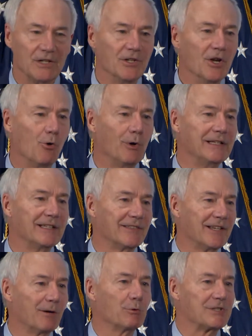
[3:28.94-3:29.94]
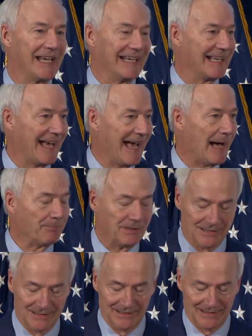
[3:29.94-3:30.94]
knowing that there was a gap,
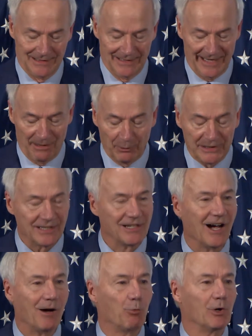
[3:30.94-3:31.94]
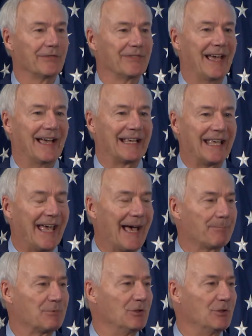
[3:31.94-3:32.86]
and we did not want that gap